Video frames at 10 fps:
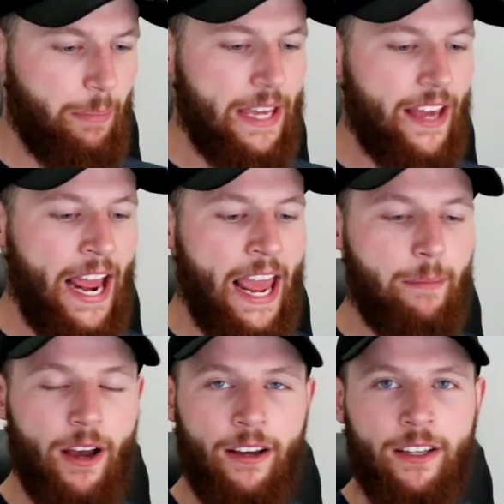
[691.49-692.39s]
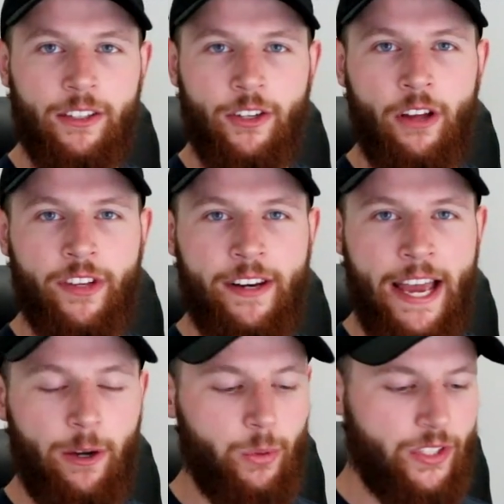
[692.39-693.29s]
Be the hammer, not the
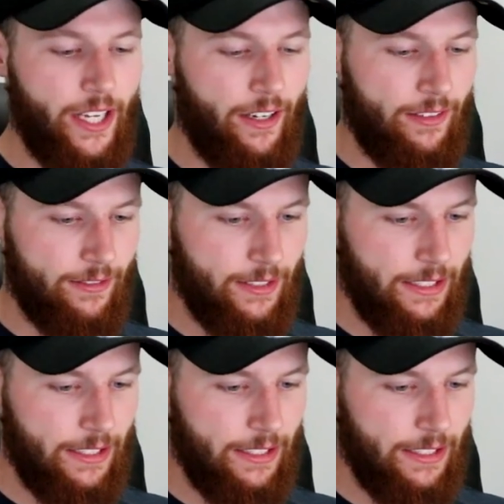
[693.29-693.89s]
nail, son.